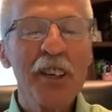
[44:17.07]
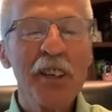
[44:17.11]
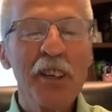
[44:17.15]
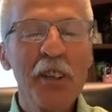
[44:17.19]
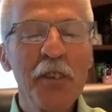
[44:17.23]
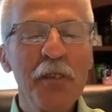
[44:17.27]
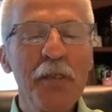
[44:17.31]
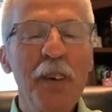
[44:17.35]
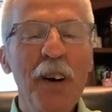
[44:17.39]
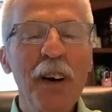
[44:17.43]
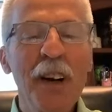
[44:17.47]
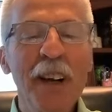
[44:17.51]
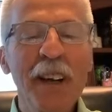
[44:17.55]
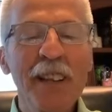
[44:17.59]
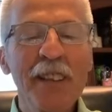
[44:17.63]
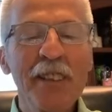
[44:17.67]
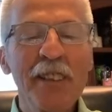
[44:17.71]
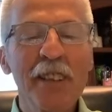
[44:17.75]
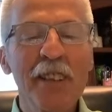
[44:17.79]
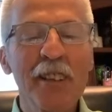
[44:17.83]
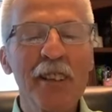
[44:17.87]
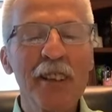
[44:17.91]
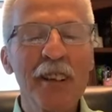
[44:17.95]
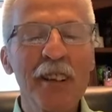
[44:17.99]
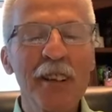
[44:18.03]
you find
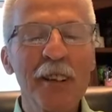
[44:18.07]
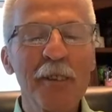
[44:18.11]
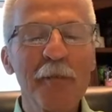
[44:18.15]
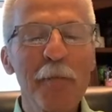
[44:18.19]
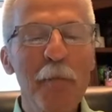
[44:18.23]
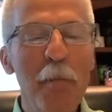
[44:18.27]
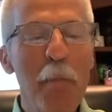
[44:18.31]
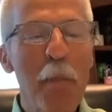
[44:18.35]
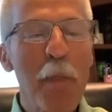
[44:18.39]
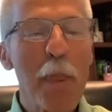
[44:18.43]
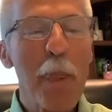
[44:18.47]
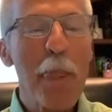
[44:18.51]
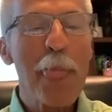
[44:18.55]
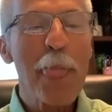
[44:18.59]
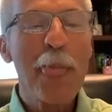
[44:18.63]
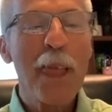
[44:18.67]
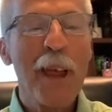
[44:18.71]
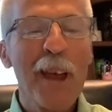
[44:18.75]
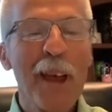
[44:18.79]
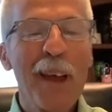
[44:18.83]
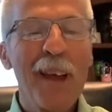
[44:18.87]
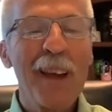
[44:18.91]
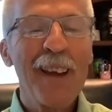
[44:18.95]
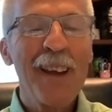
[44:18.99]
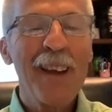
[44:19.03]
her
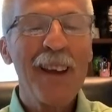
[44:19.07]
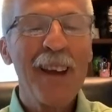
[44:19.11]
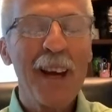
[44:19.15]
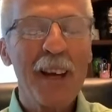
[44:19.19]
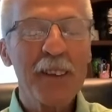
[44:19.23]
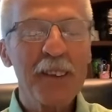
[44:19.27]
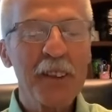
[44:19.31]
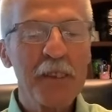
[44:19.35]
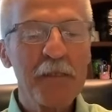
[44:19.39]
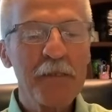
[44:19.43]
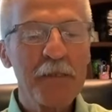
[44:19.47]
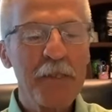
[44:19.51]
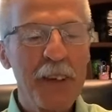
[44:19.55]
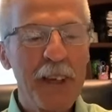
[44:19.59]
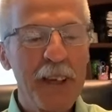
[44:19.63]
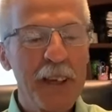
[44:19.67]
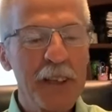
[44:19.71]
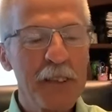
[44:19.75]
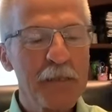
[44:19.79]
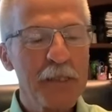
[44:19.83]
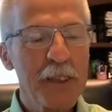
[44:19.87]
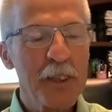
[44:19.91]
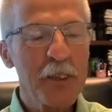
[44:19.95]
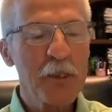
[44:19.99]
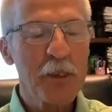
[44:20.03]
at the feet
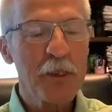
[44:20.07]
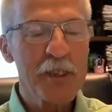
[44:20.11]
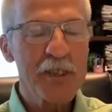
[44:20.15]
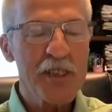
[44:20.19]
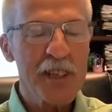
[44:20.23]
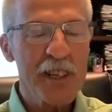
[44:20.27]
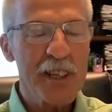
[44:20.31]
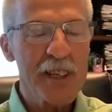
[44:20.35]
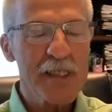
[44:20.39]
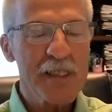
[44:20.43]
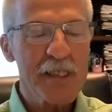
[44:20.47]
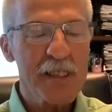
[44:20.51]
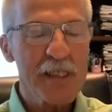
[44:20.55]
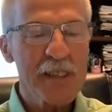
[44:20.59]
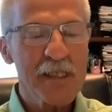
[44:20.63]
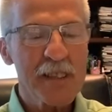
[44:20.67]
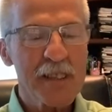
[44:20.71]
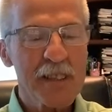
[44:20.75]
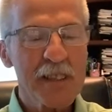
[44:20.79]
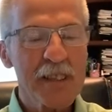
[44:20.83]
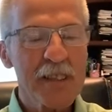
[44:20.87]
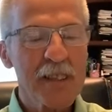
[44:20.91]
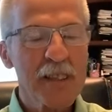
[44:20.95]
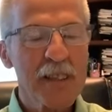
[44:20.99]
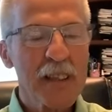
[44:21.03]
of the Lord
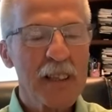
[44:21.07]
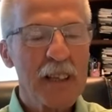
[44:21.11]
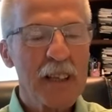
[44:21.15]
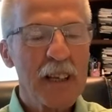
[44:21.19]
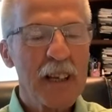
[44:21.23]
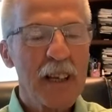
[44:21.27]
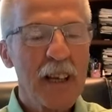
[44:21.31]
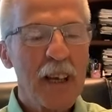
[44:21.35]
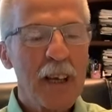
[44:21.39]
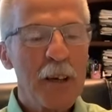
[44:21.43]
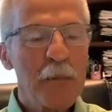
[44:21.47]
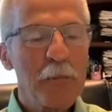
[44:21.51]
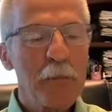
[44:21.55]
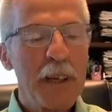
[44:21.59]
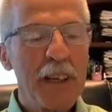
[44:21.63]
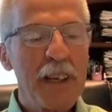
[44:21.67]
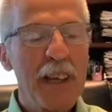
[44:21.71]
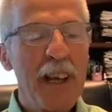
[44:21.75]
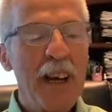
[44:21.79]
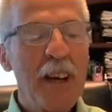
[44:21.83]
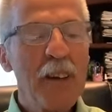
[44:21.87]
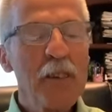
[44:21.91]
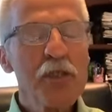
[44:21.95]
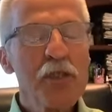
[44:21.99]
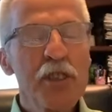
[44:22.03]
Jesus, but
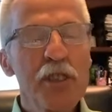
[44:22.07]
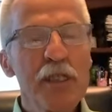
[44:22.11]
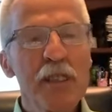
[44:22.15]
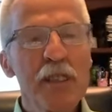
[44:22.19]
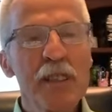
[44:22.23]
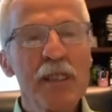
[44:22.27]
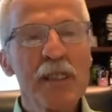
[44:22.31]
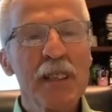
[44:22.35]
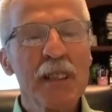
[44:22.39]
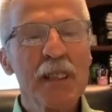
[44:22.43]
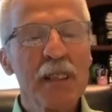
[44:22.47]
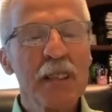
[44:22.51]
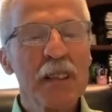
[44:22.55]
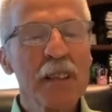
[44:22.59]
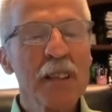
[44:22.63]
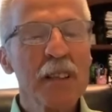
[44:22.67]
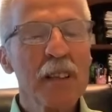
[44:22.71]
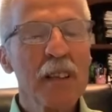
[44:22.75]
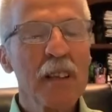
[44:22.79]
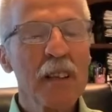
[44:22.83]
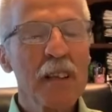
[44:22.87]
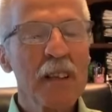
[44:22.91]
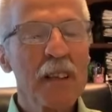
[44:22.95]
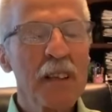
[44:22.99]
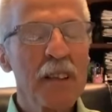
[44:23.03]
now she's in
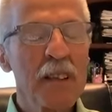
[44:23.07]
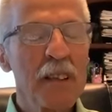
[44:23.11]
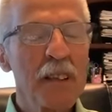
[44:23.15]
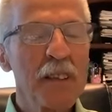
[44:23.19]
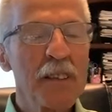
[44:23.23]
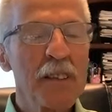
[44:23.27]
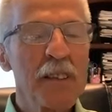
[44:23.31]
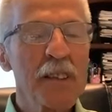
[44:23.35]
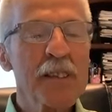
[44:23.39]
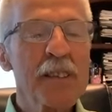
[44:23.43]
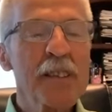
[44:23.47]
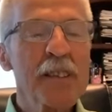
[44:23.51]
the